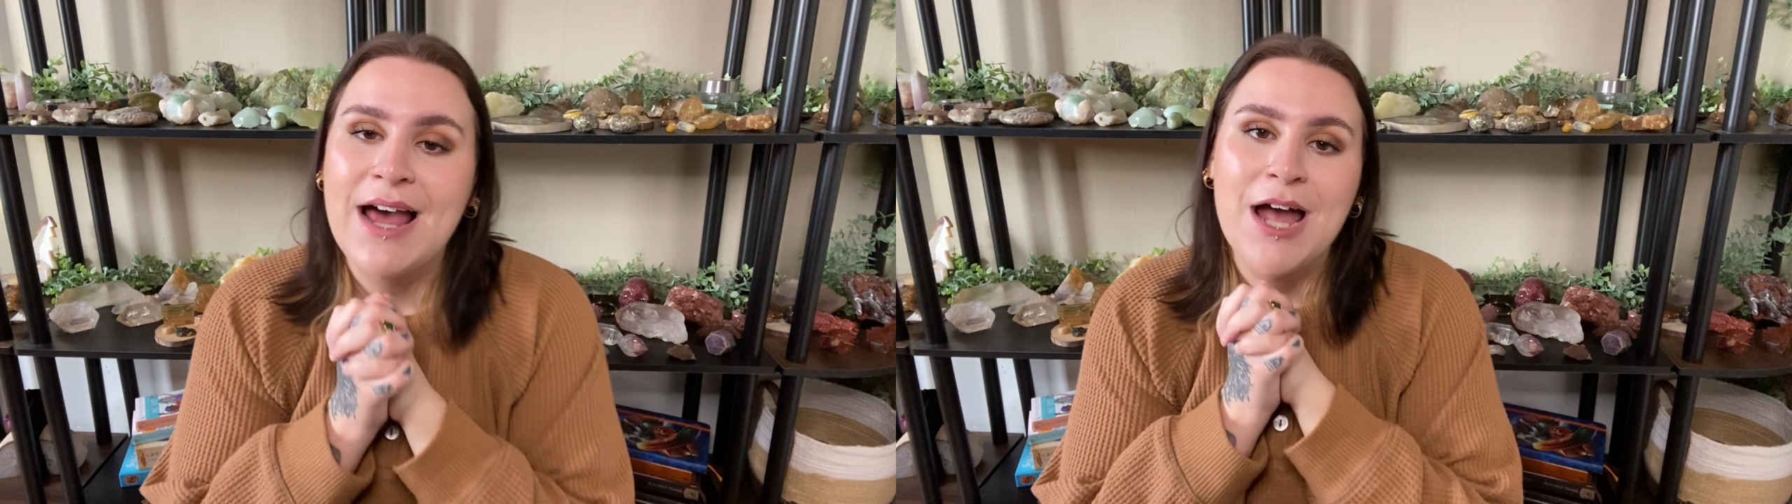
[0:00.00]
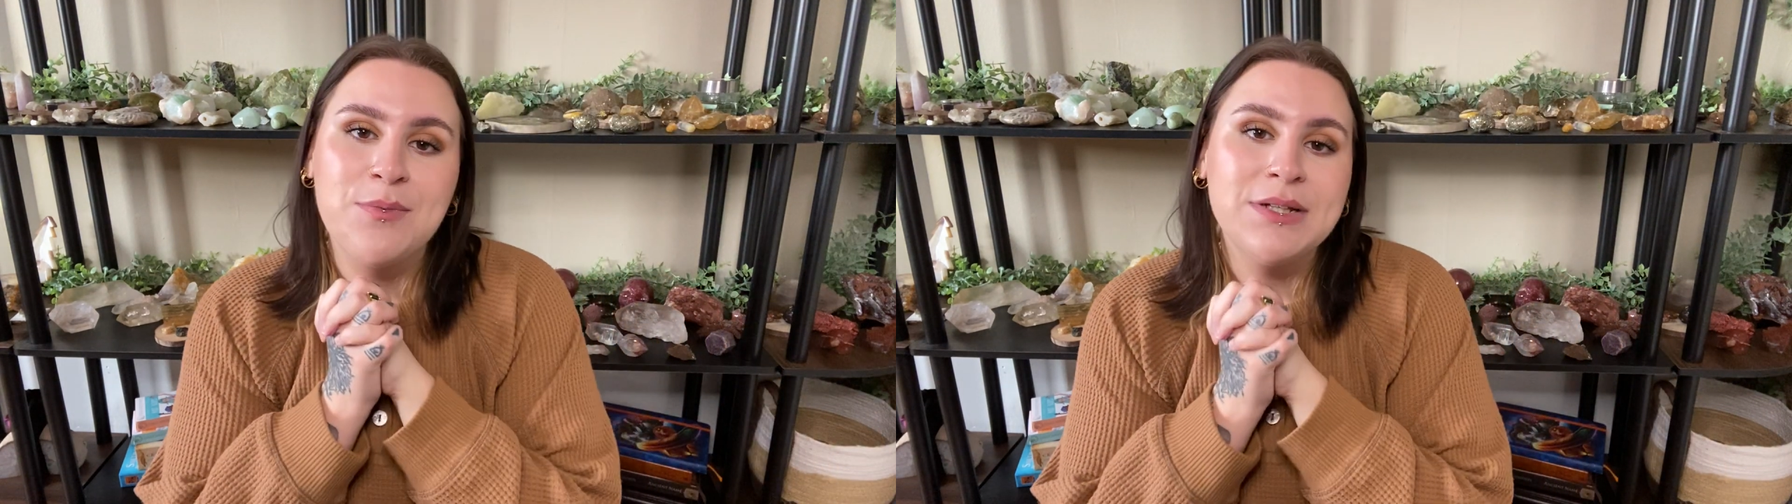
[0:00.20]

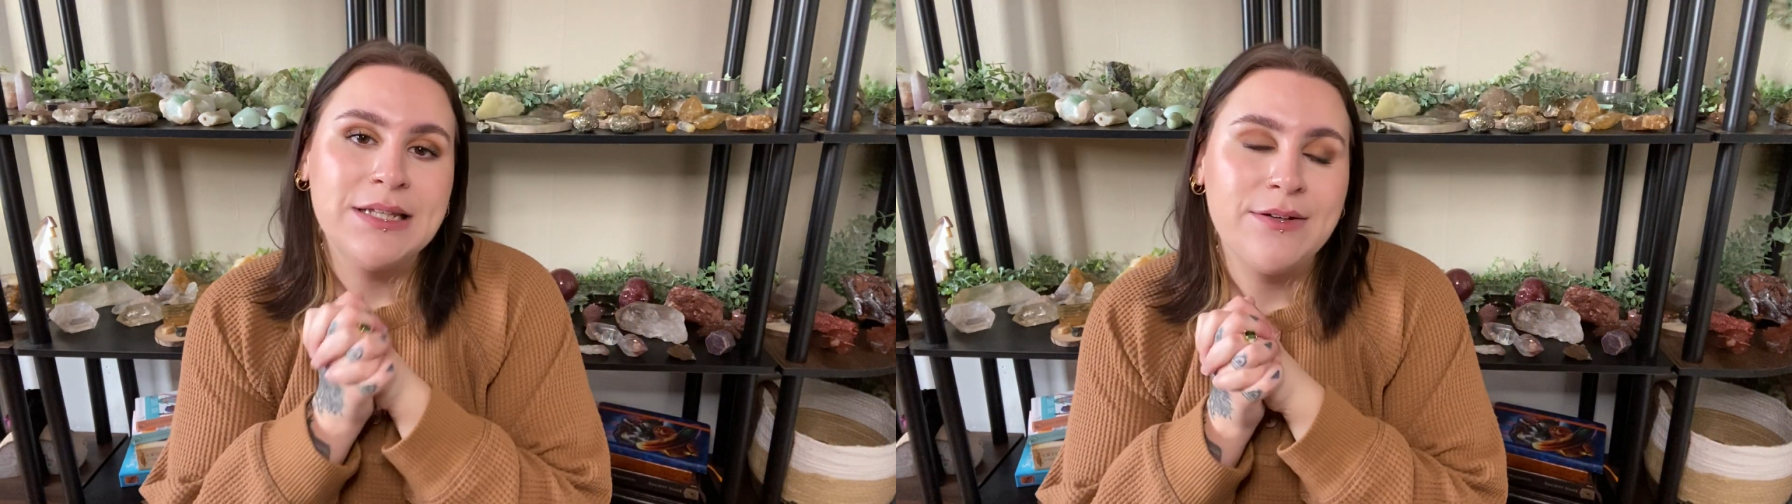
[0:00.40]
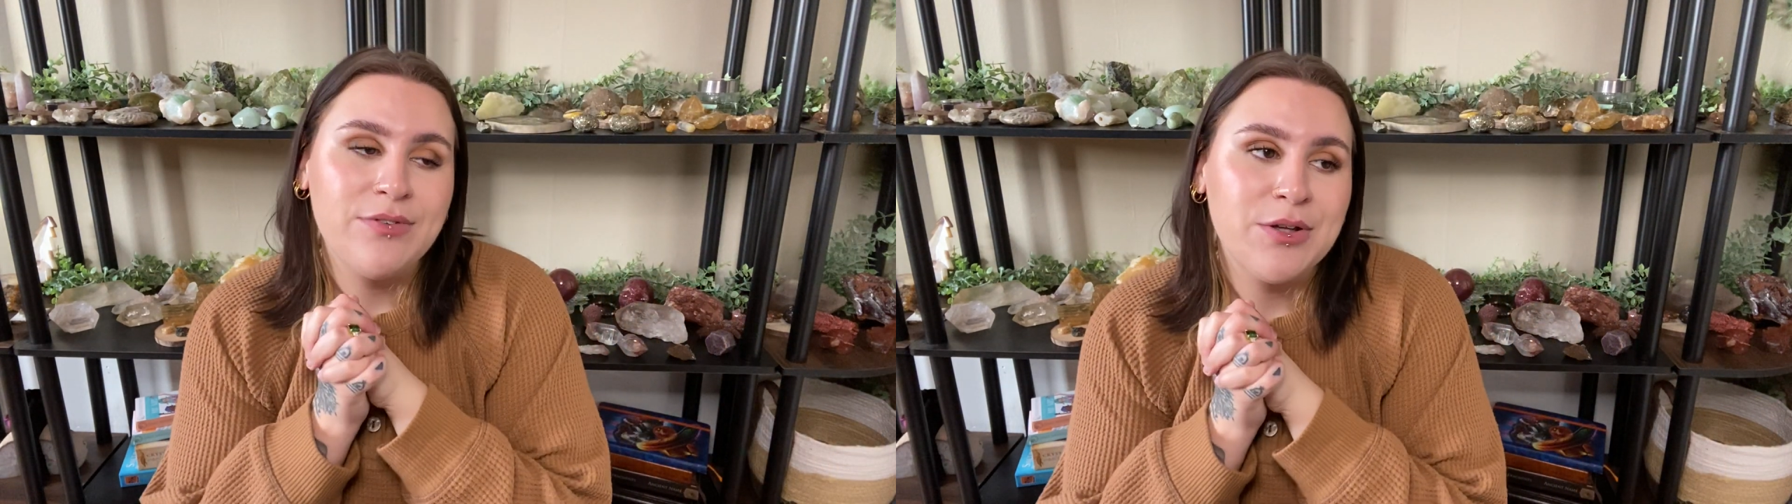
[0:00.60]
I will
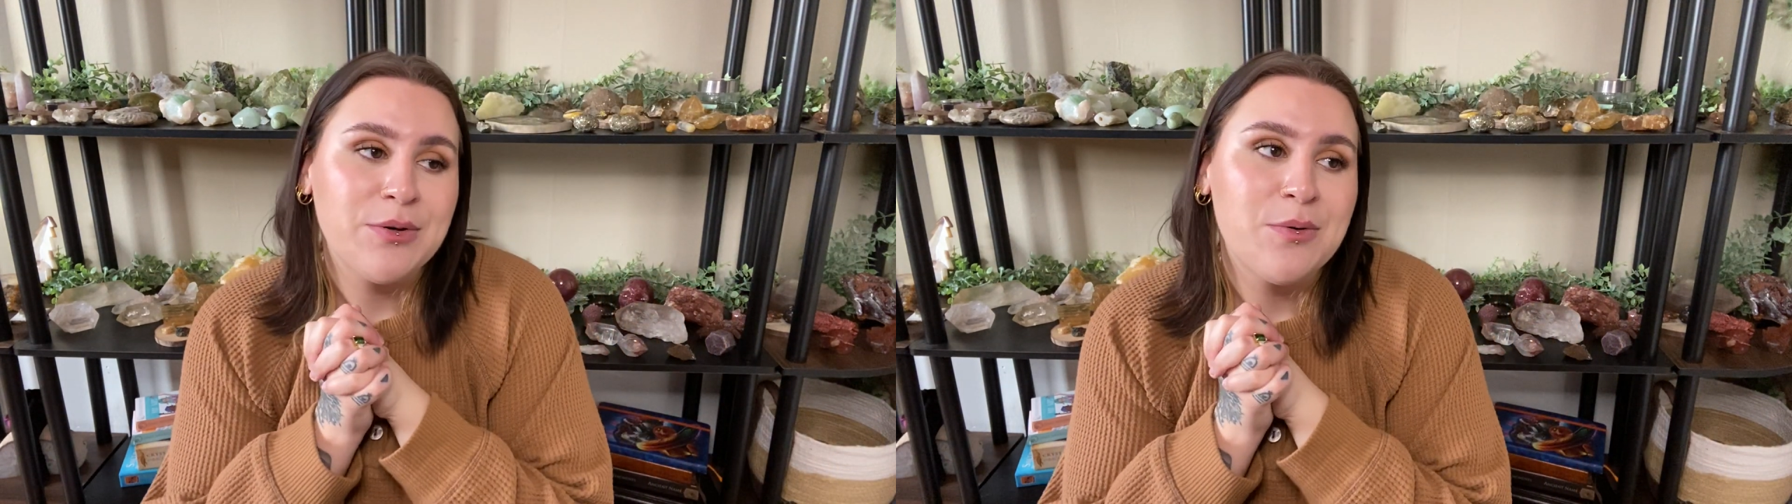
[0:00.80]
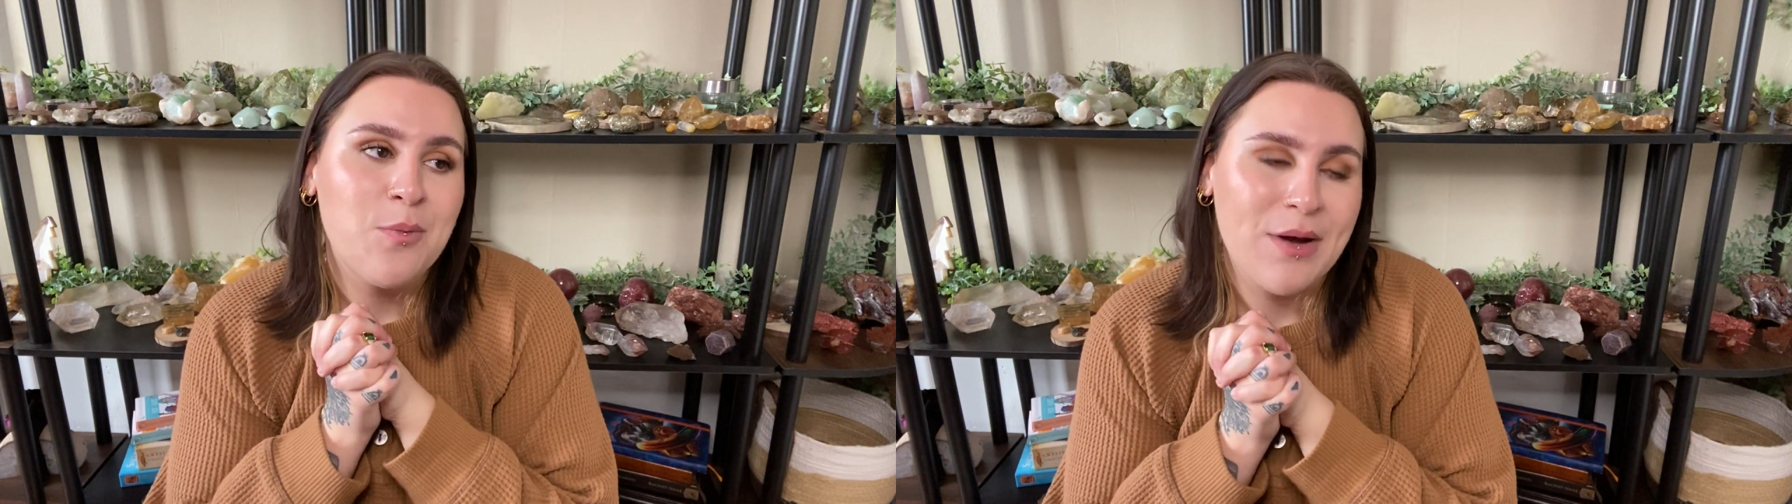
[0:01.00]
leave
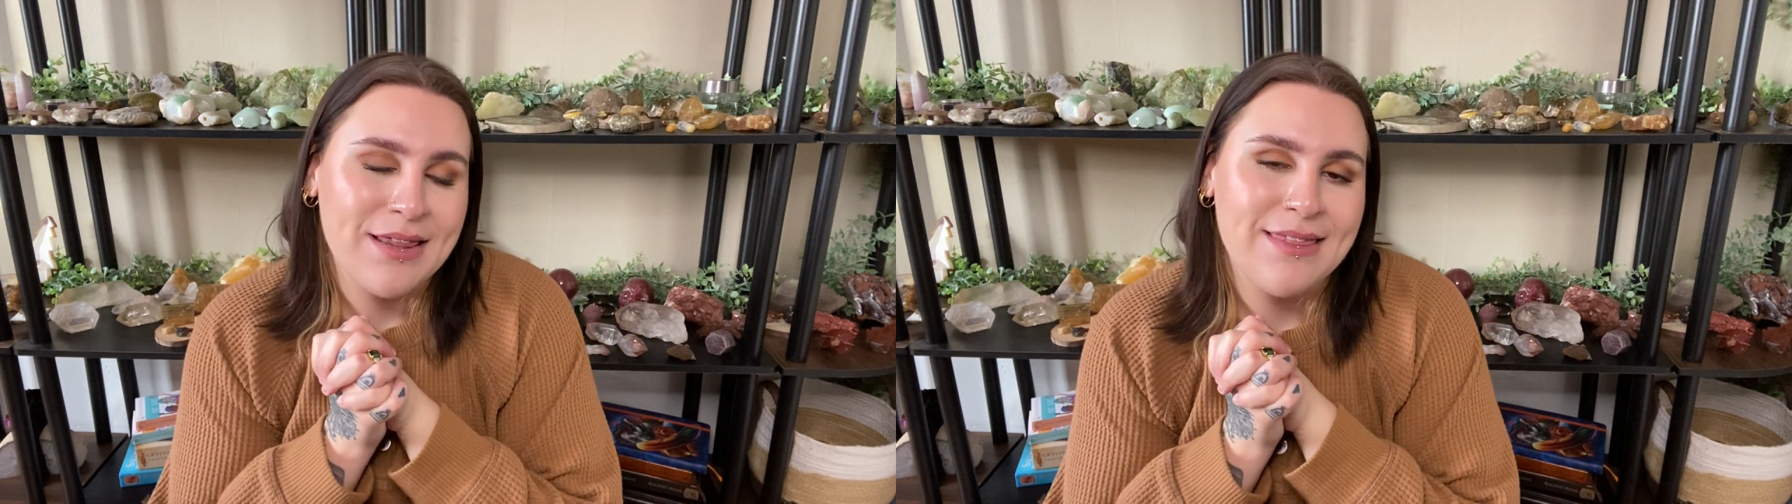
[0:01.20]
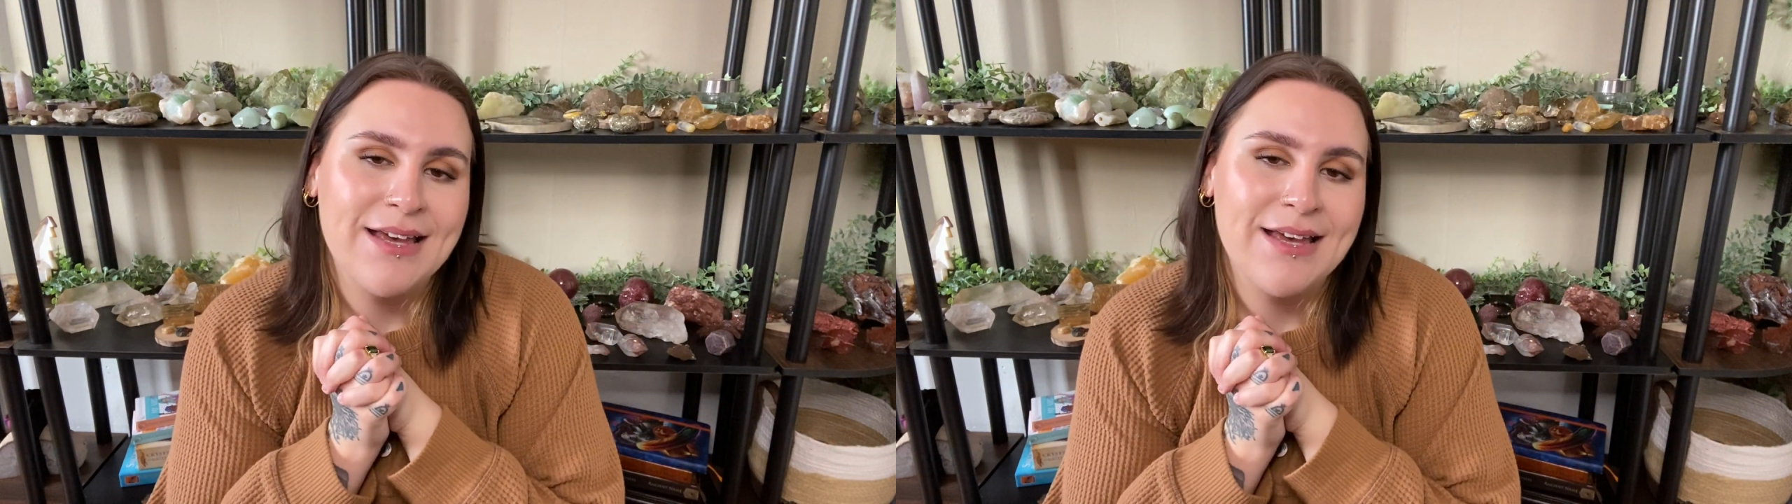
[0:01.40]
you with